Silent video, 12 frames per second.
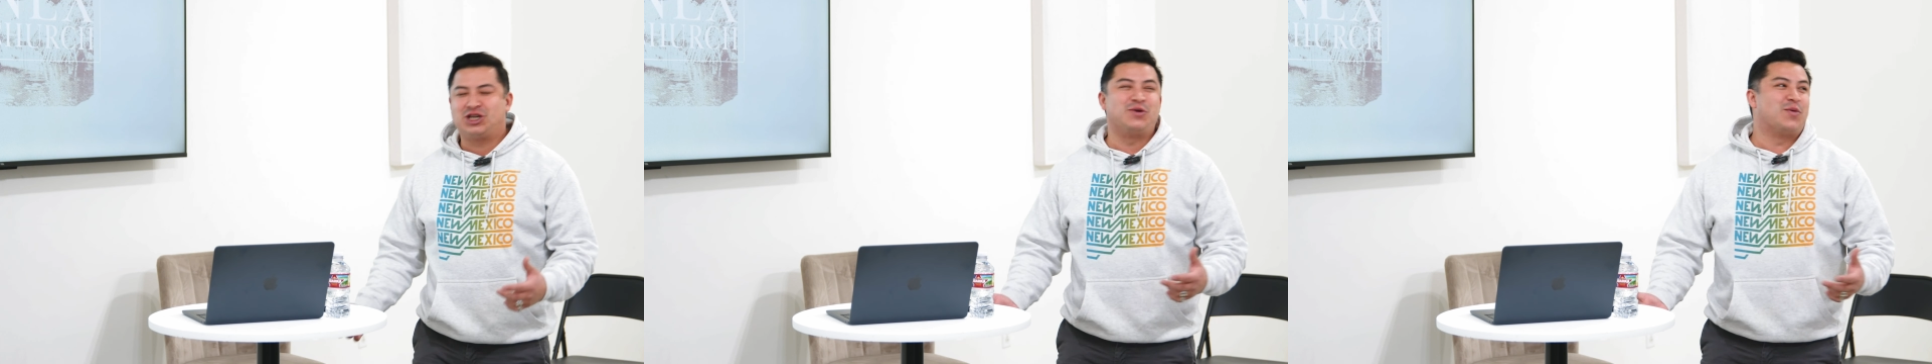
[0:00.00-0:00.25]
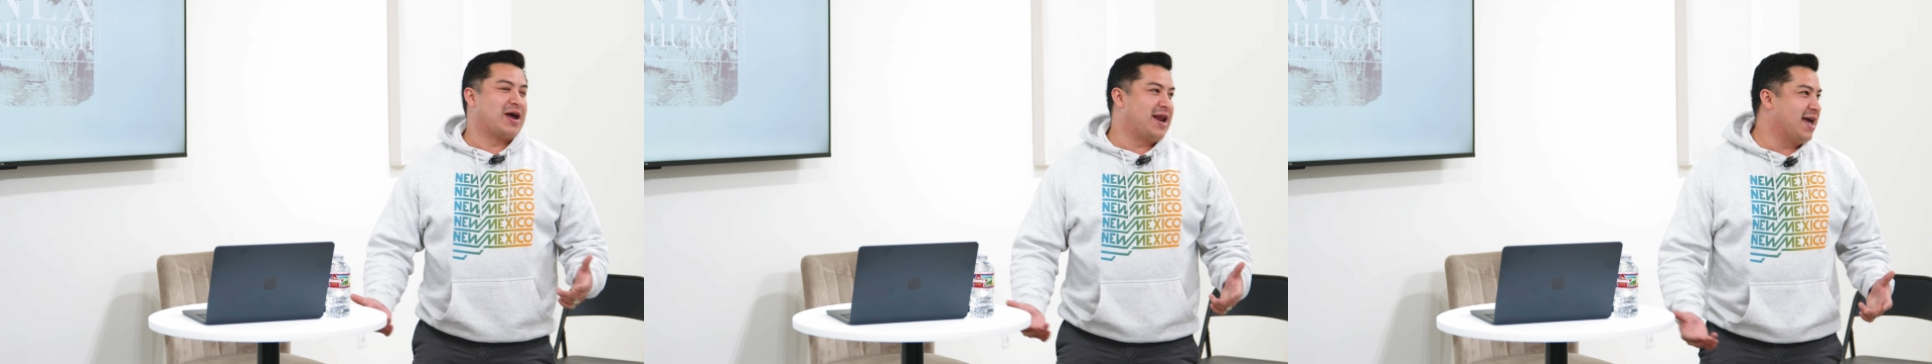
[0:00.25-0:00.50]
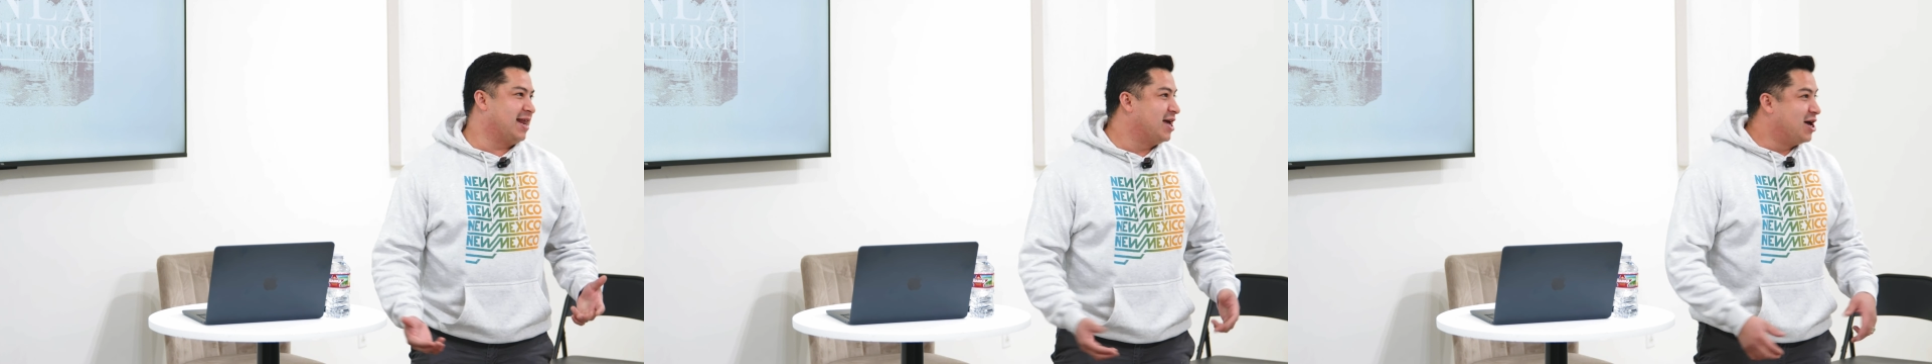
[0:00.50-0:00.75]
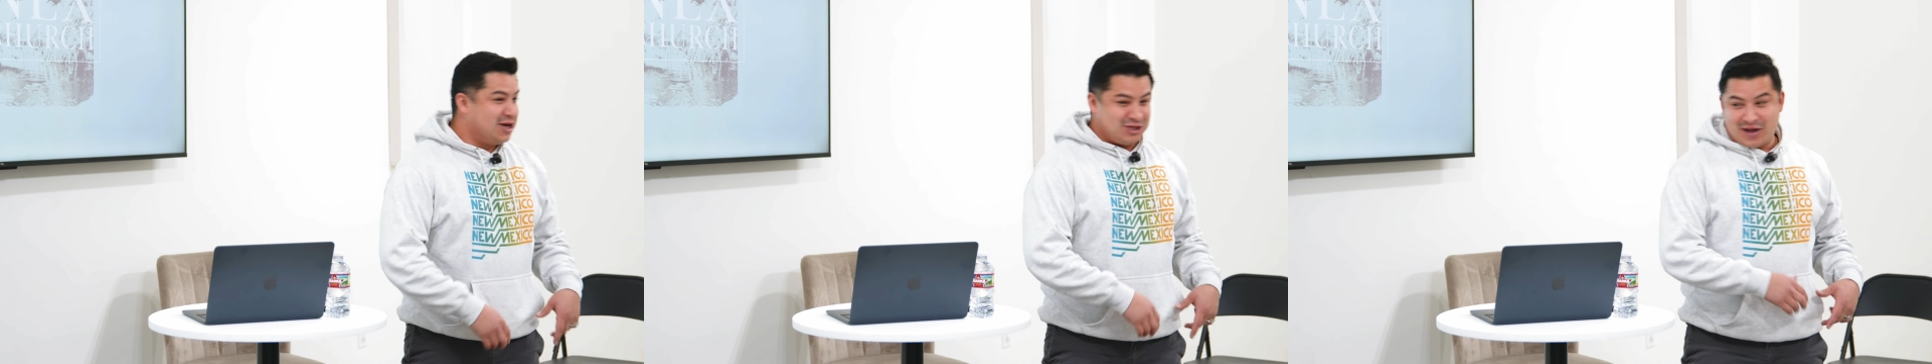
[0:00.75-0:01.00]
she went in.
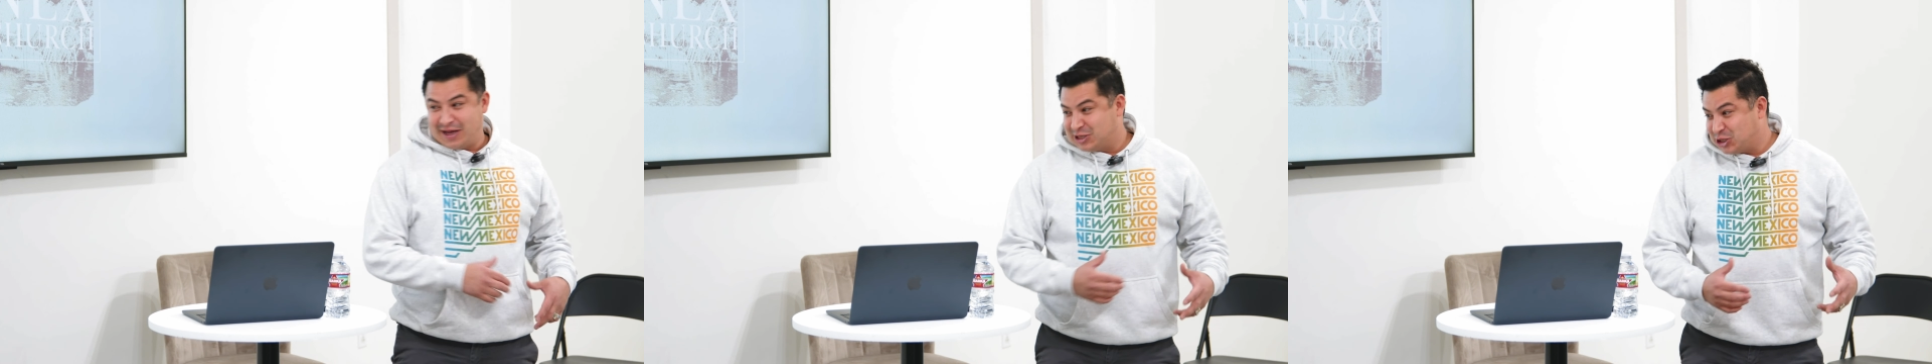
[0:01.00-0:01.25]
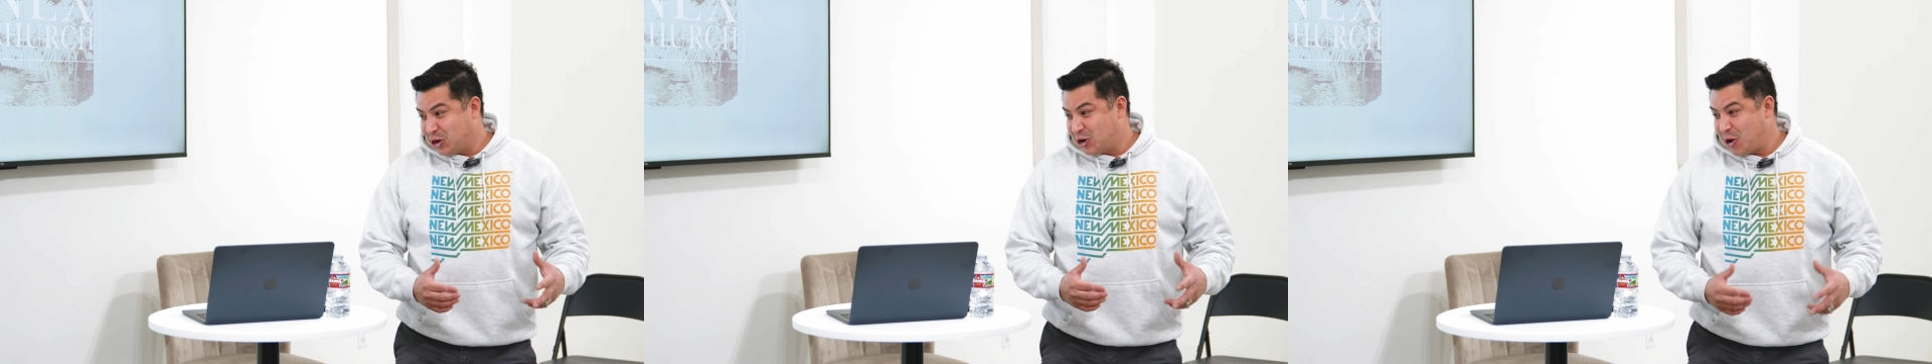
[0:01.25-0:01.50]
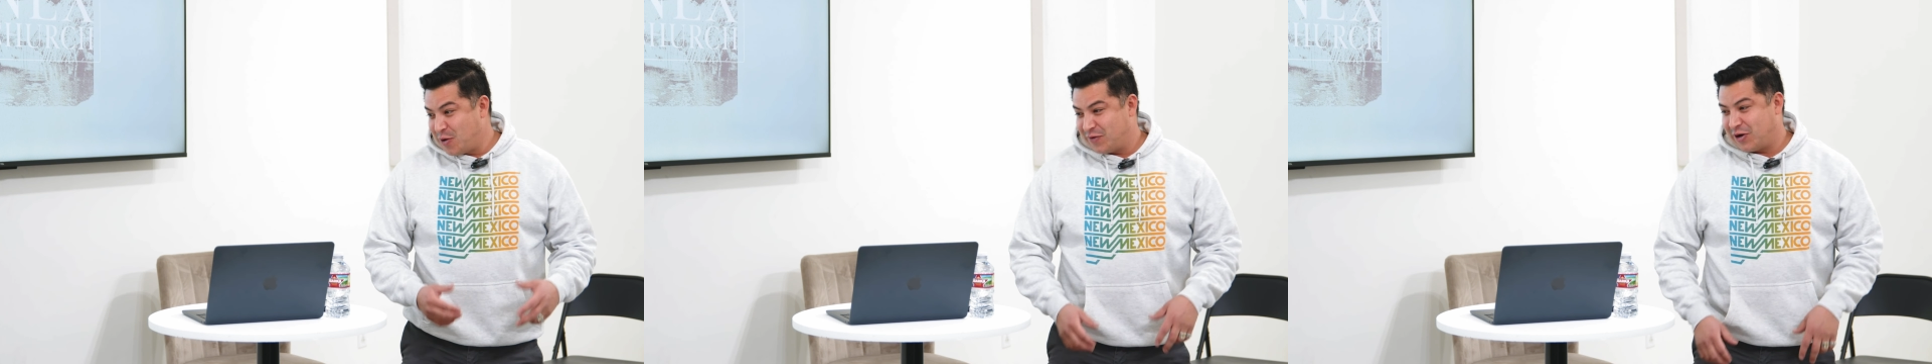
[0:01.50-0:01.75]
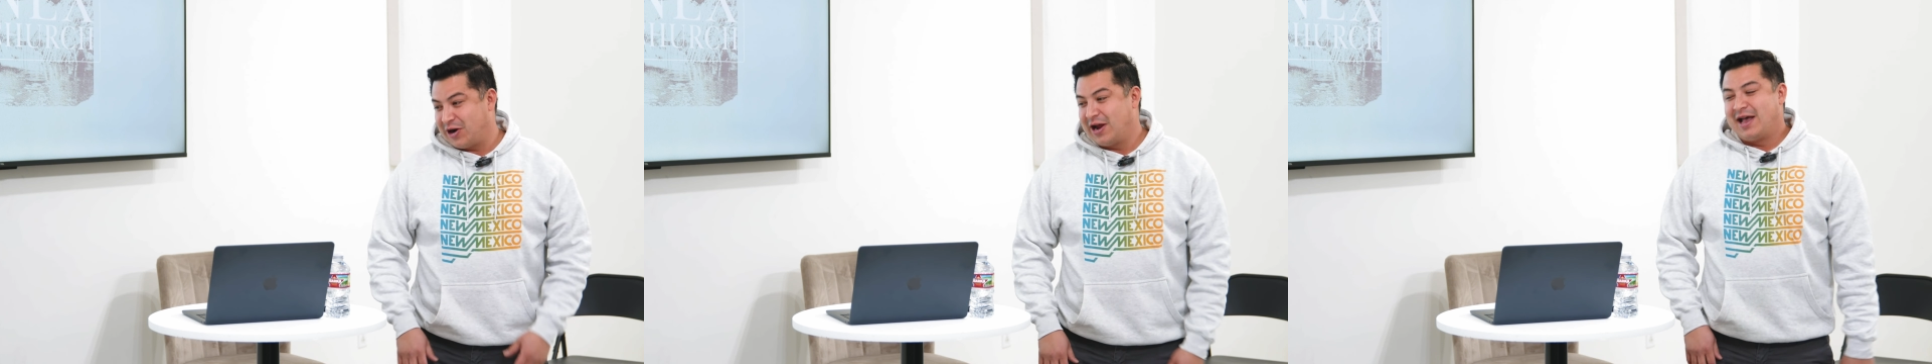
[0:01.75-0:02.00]
So I turn
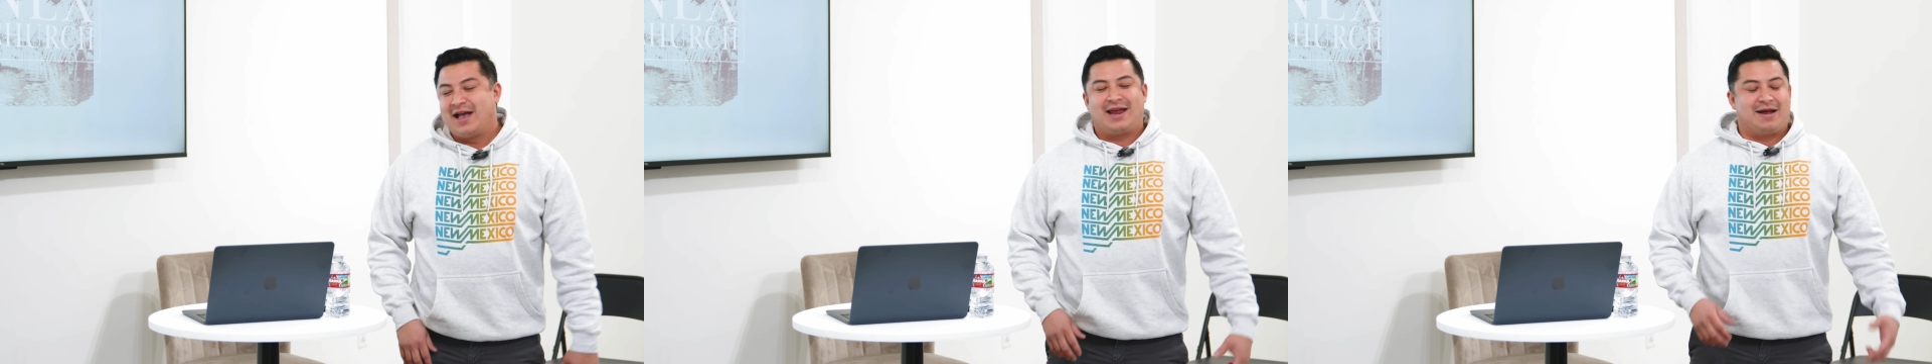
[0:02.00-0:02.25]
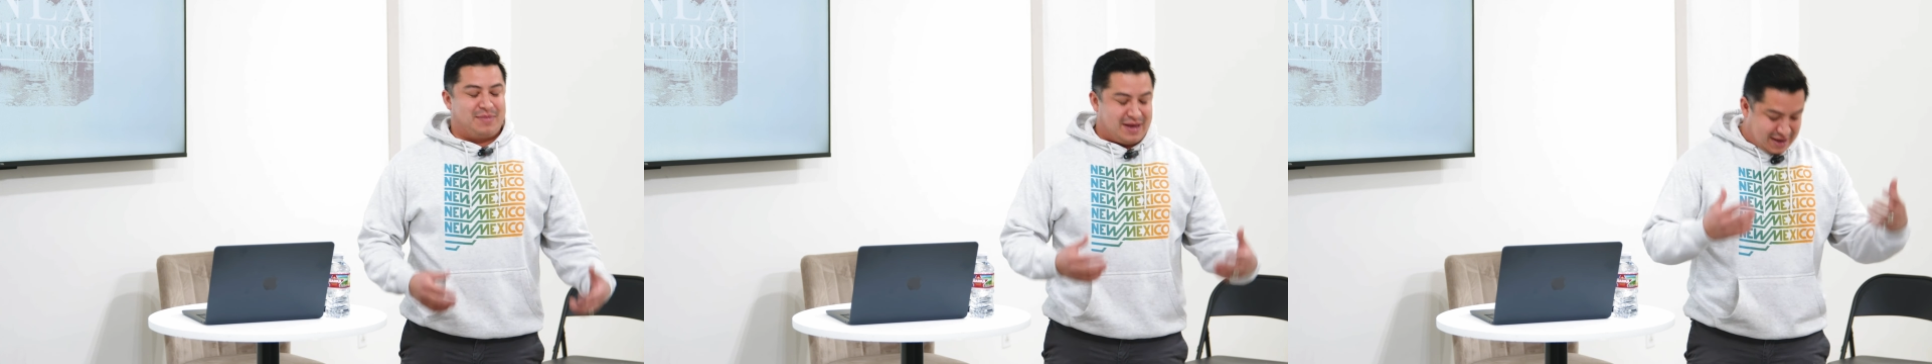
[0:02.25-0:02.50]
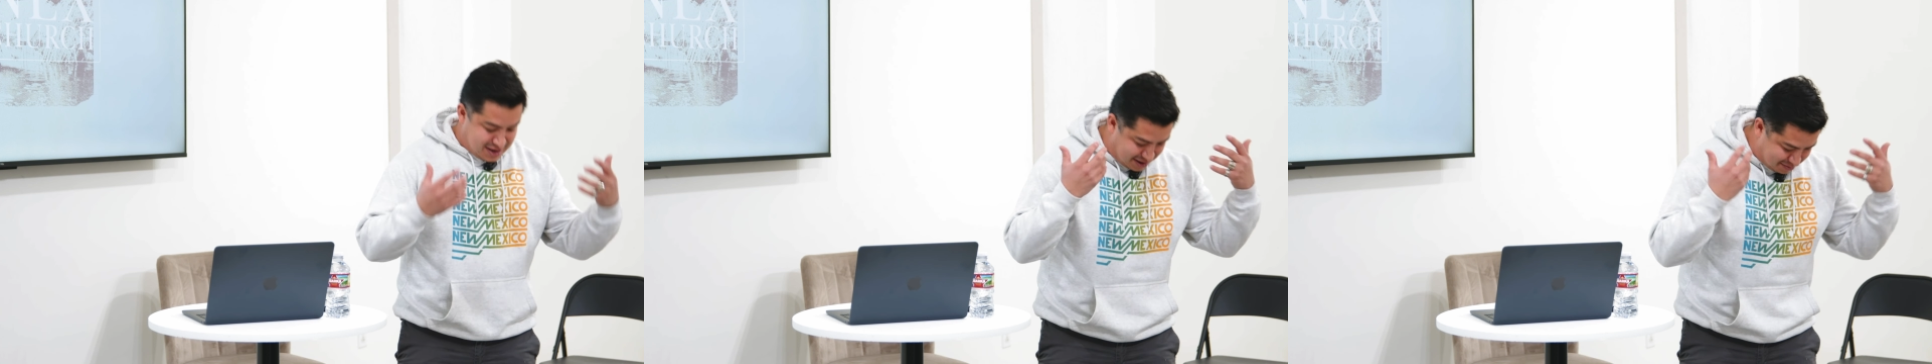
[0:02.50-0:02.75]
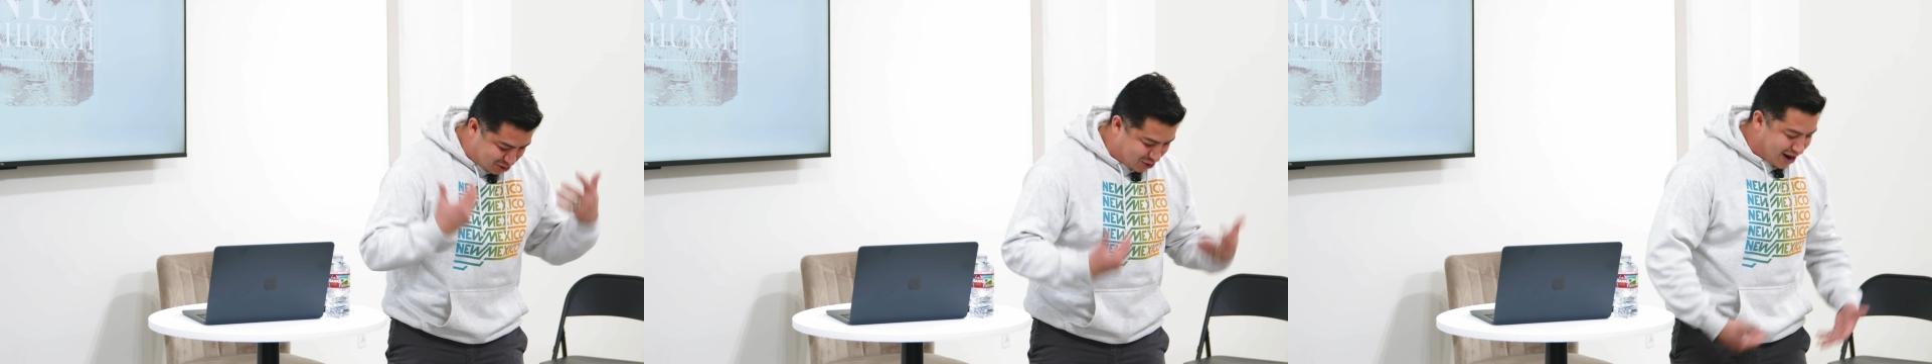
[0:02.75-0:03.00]
over, and I'm like,
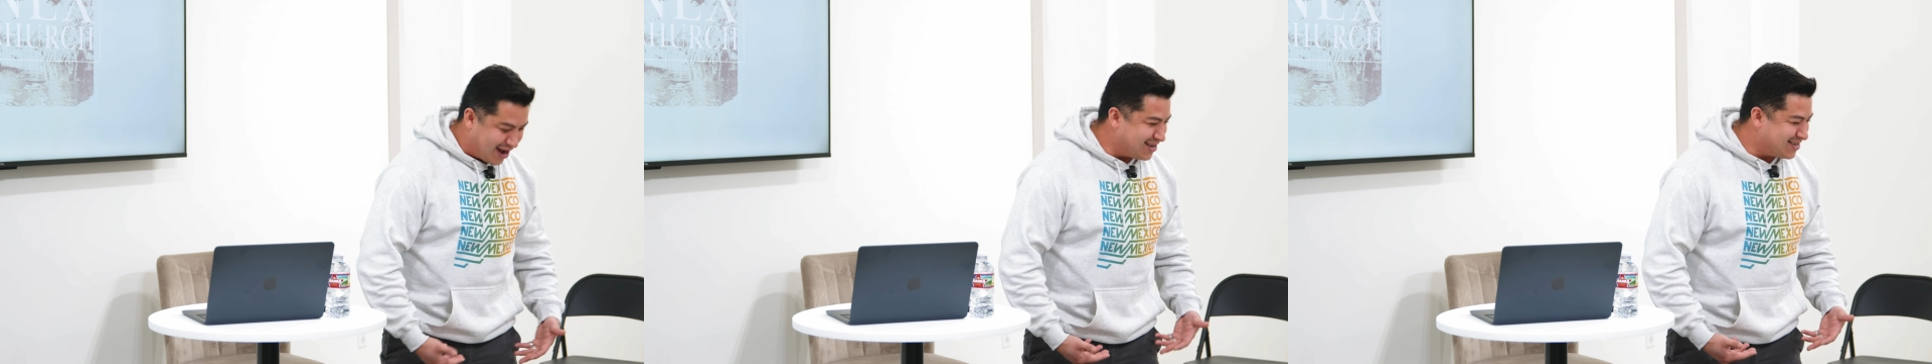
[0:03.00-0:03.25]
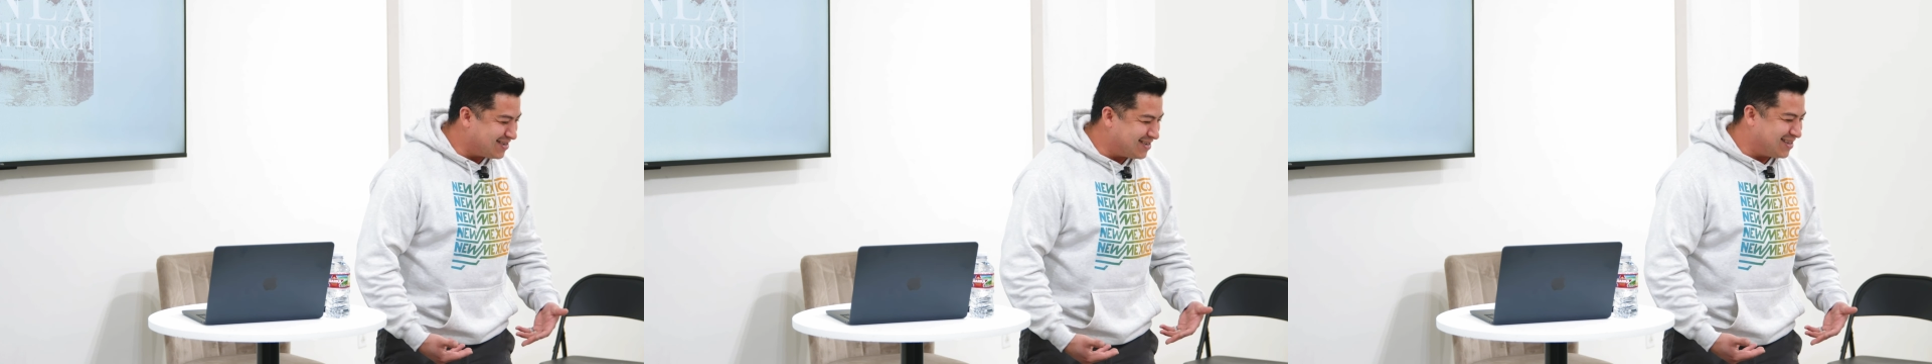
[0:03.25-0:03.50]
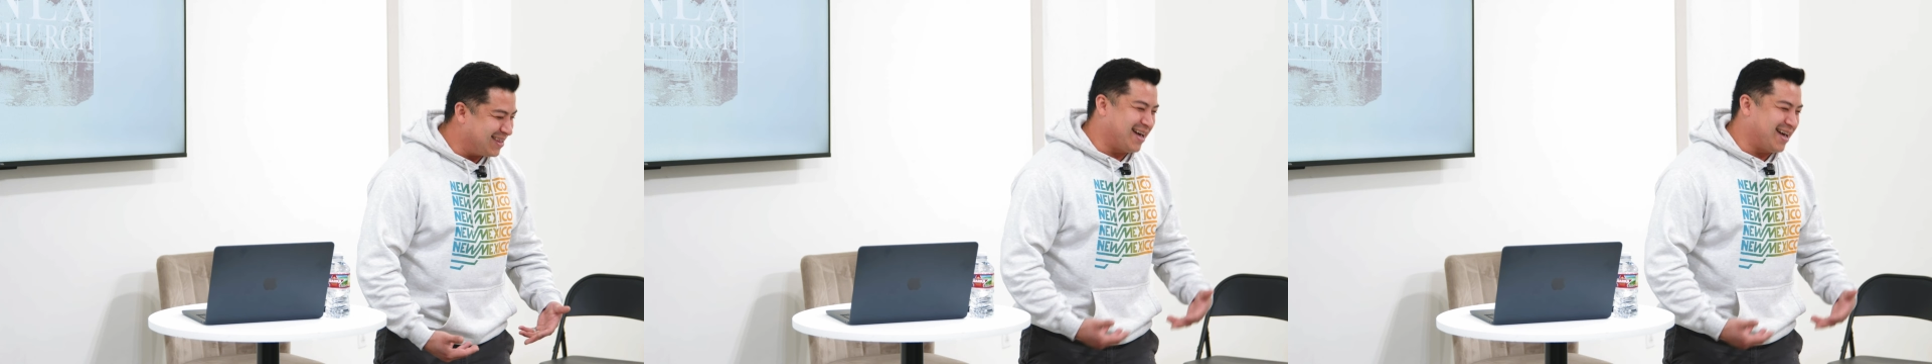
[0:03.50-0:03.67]
I'm dressed.